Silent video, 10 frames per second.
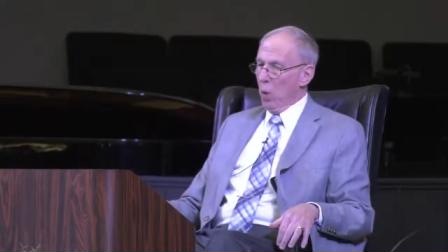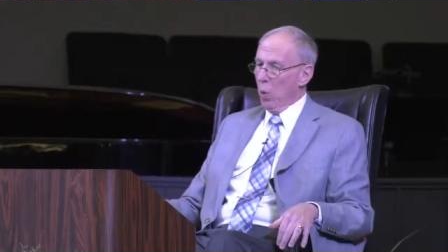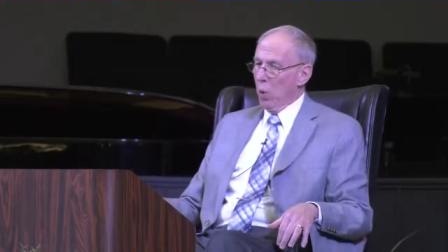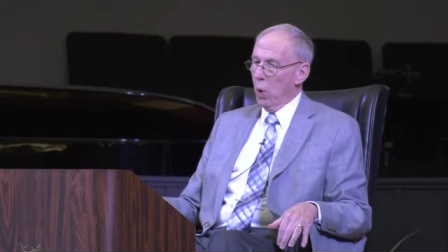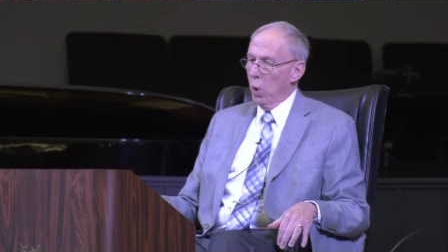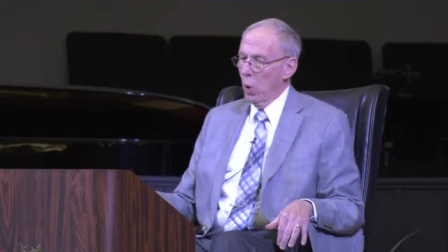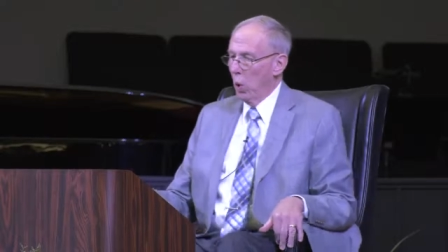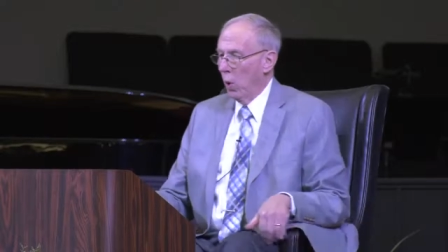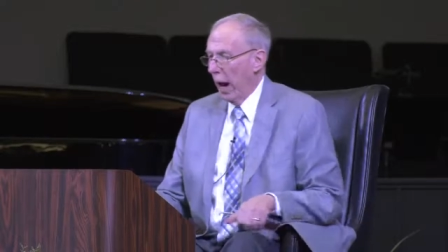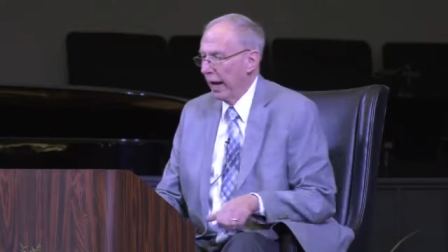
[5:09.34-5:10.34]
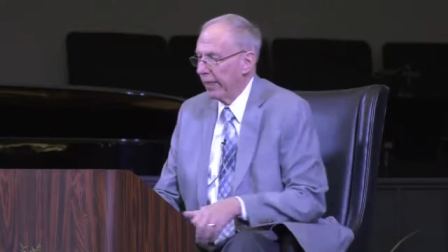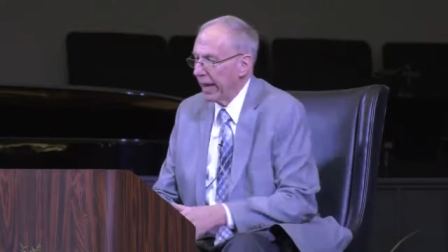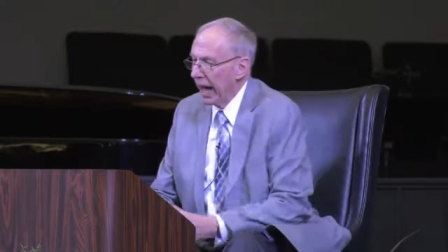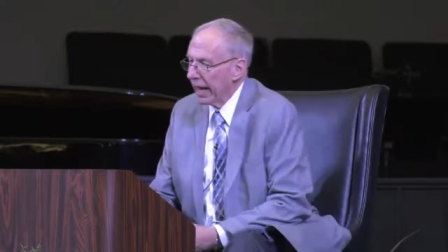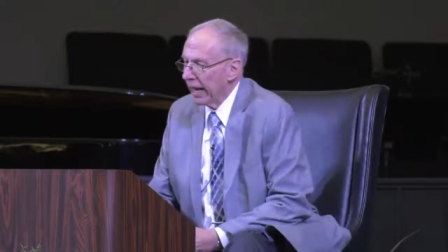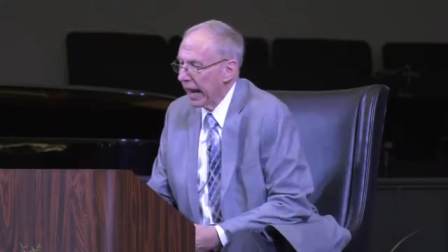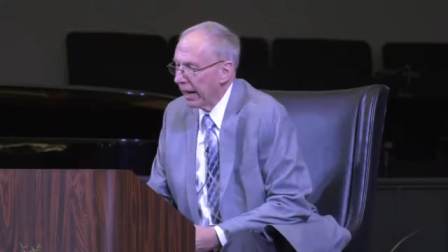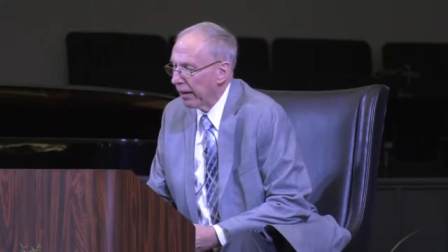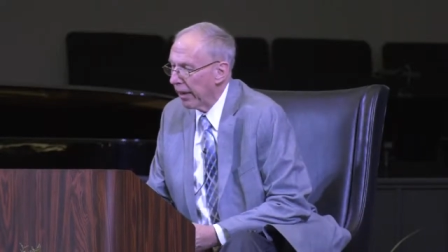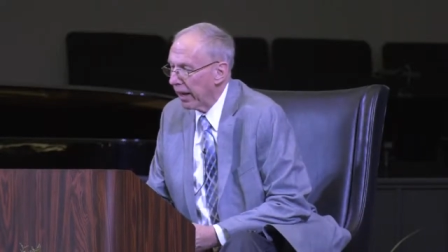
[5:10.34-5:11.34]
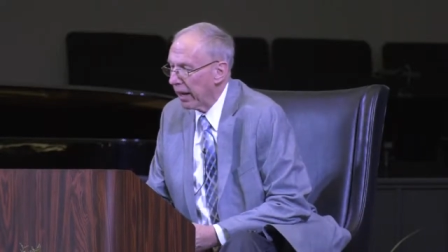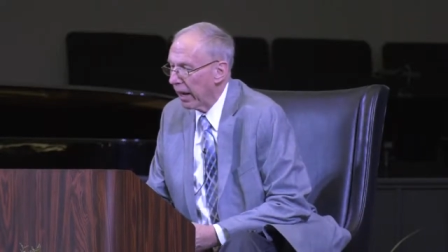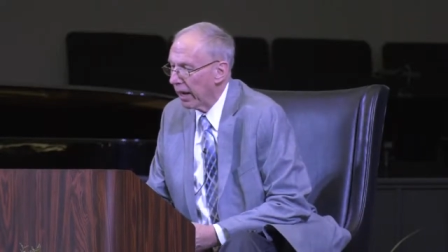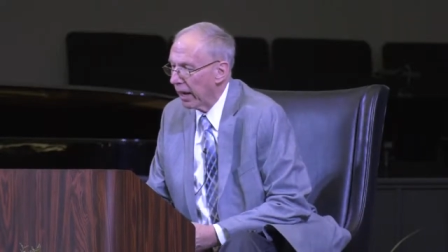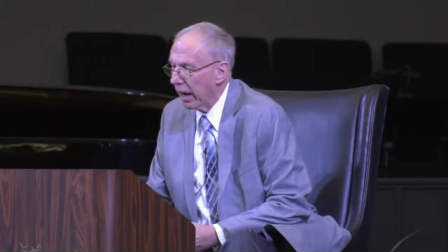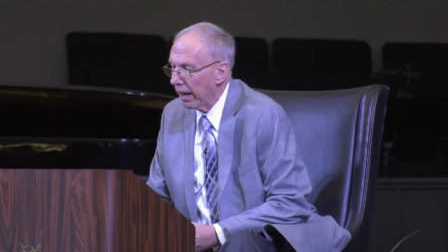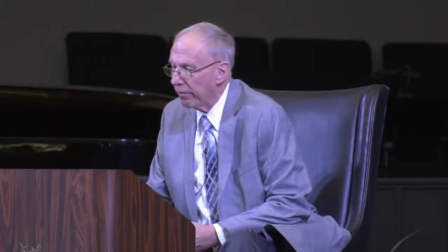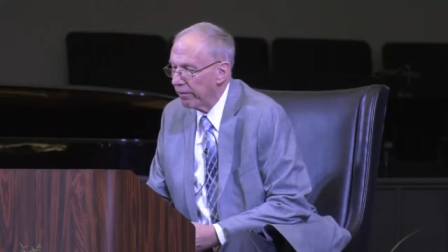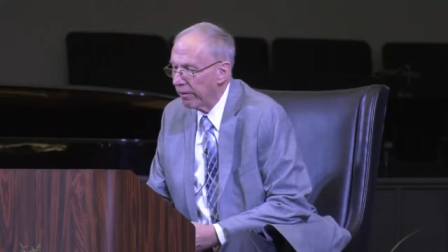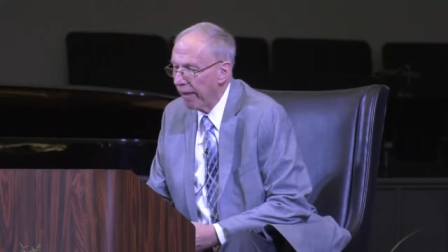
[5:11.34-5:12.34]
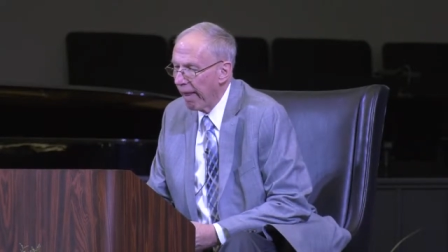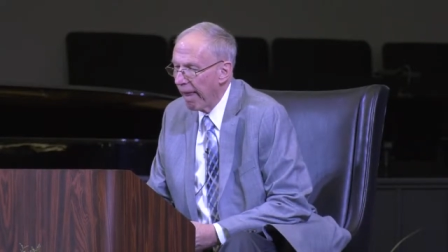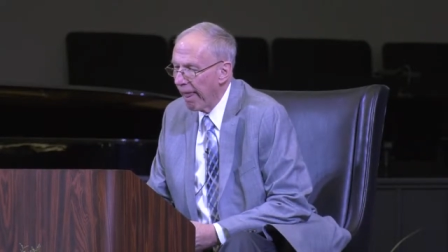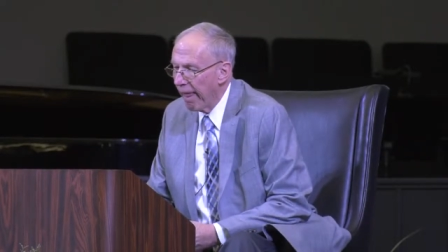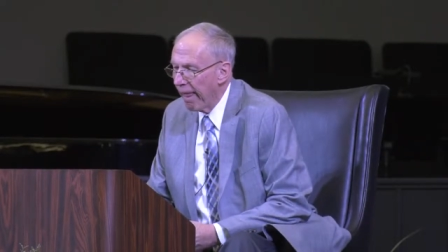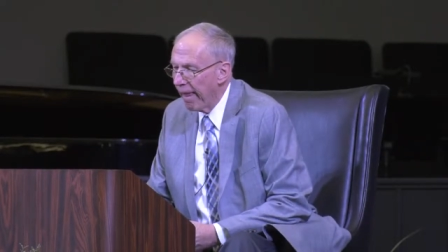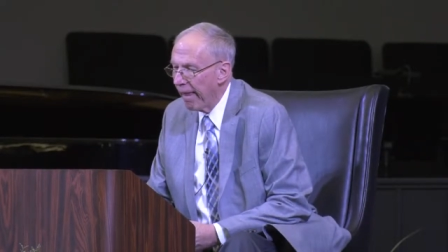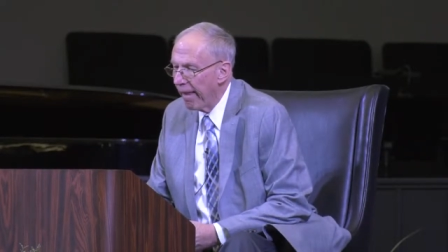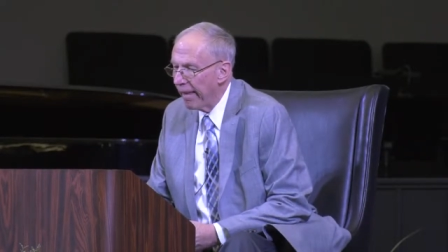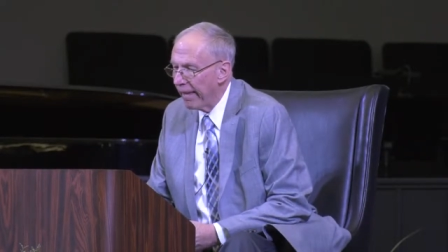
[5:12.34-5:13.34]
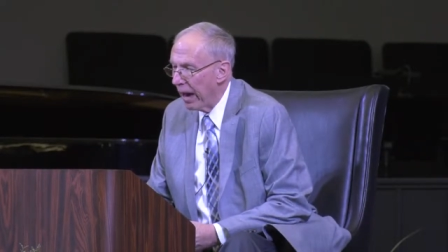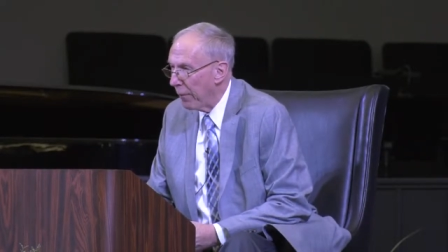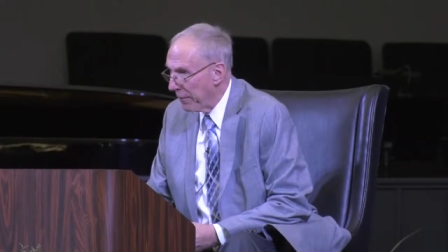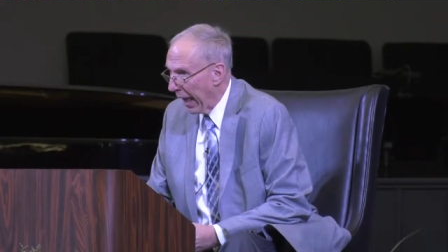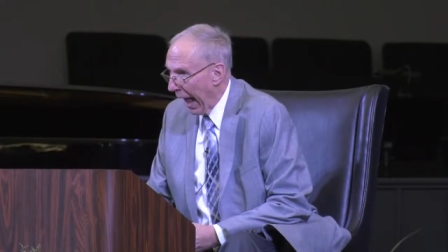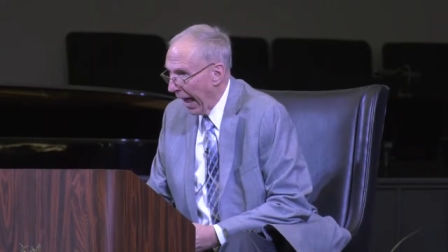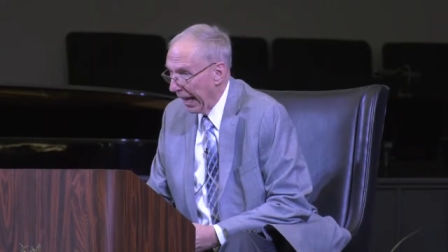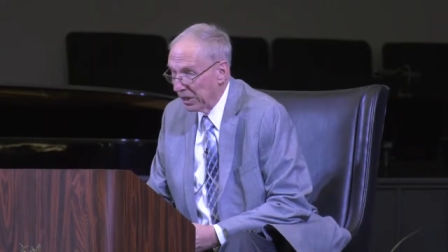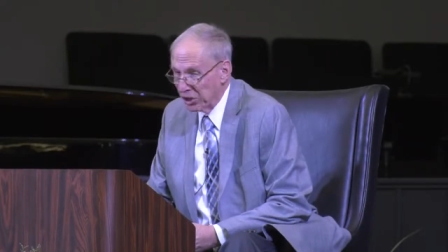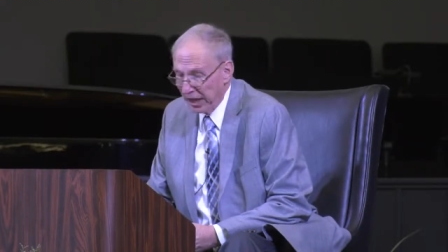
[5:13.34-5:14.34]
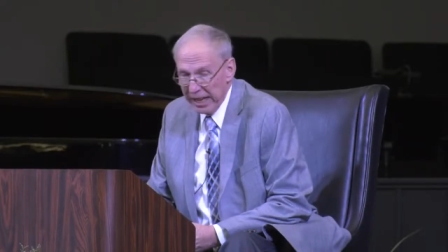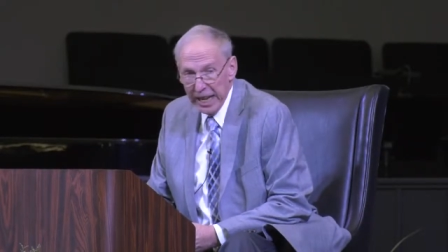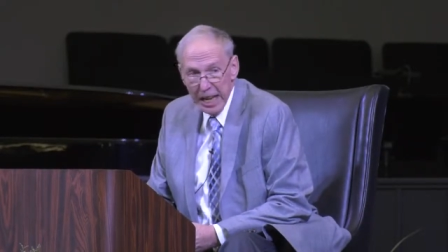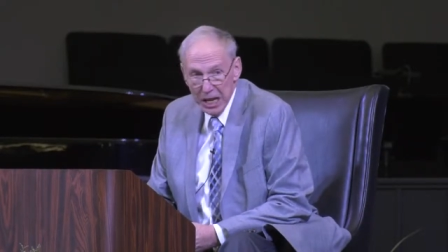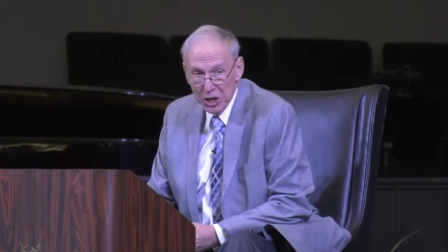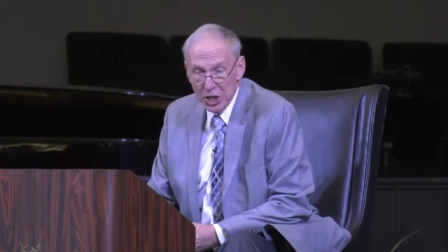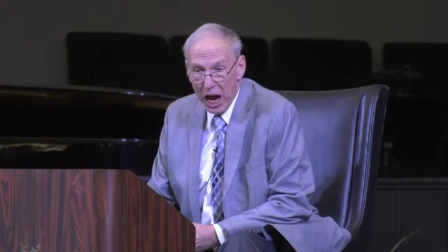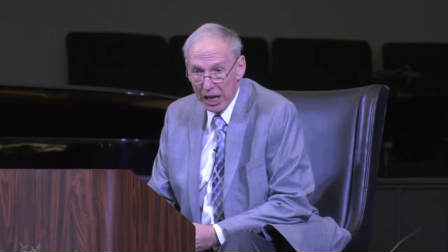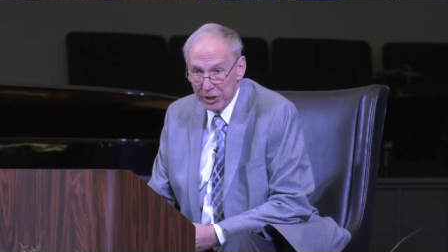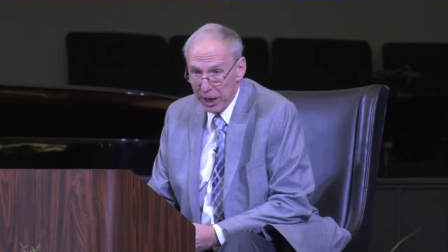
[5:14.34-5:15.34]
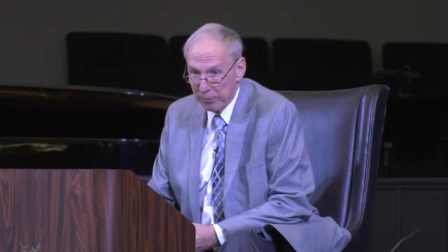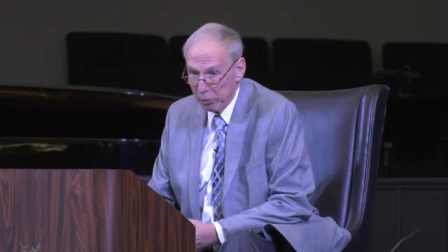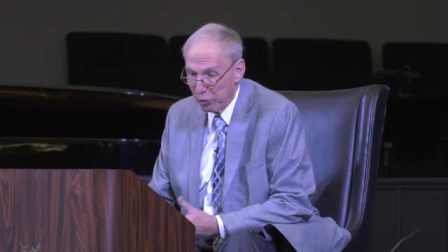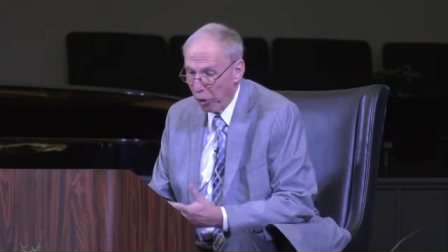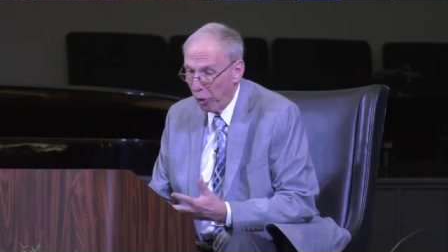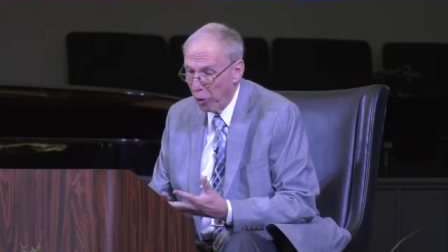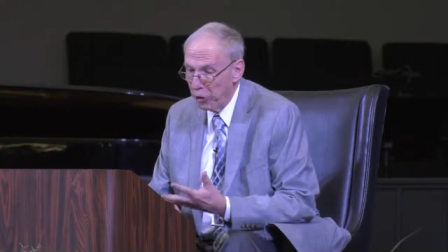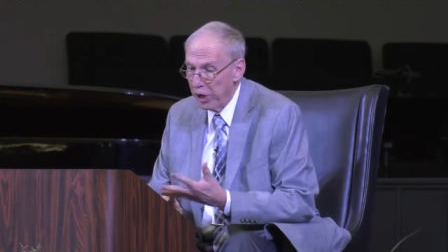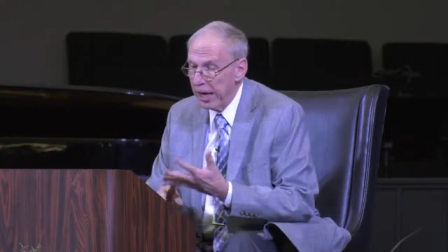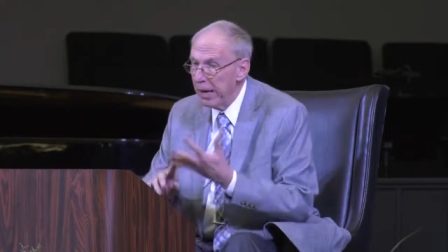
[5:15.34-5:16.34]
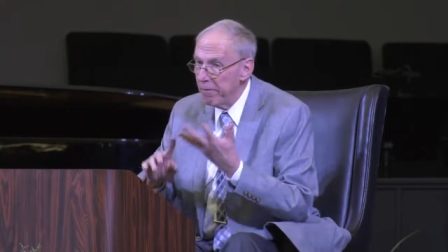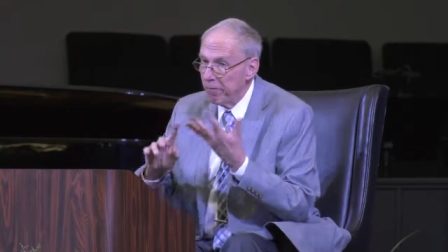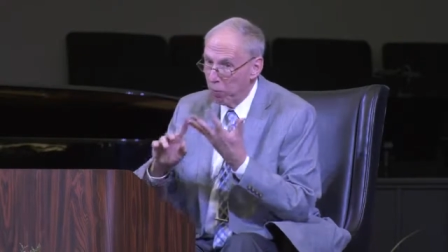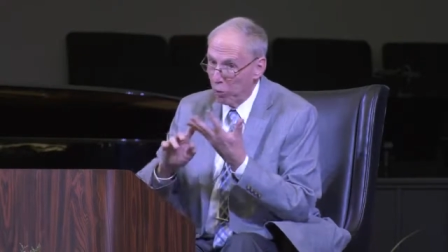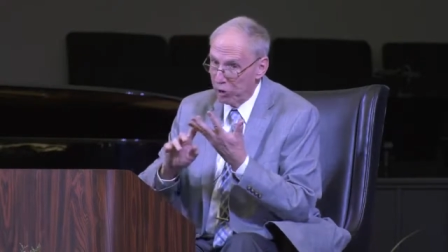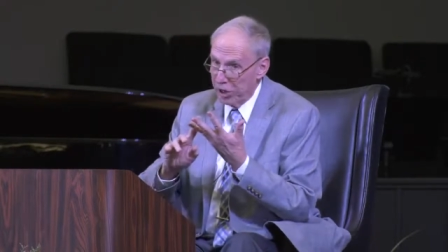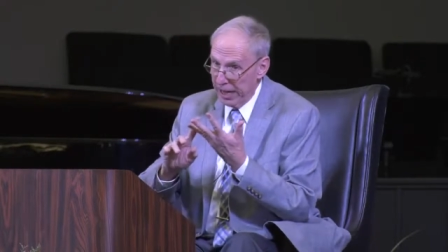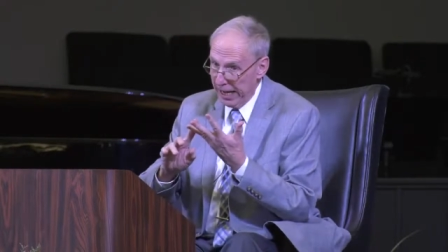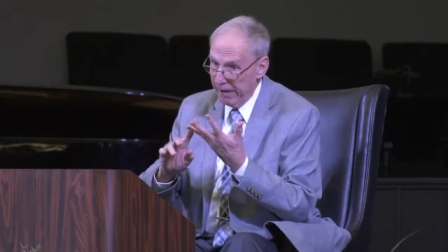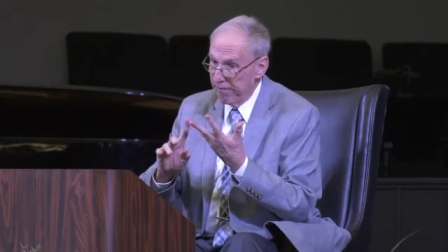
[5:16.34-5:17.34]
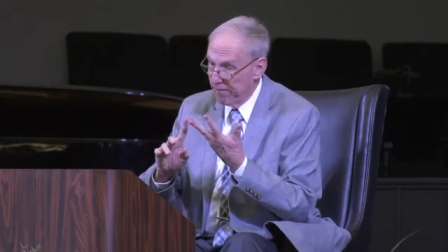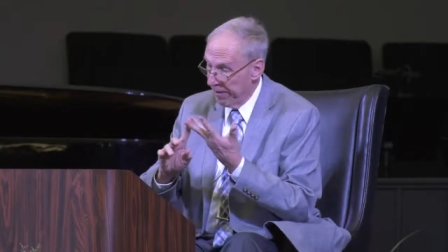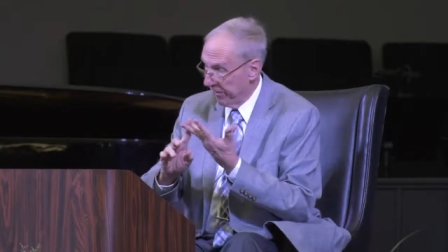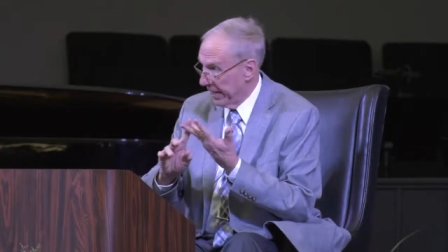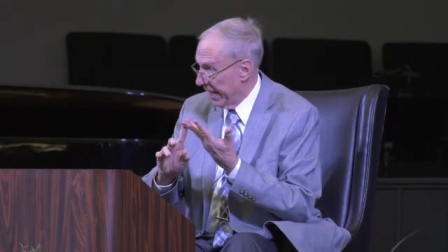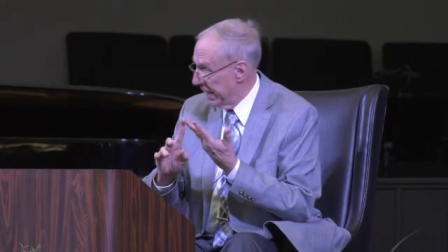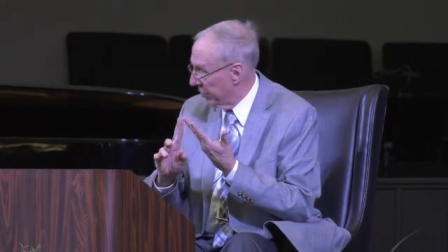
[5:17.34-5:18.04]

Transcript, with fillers: Whoa, I think I could handle that kind of life. Yeah, actually, John chapters thirteen, fourteen, fifteen,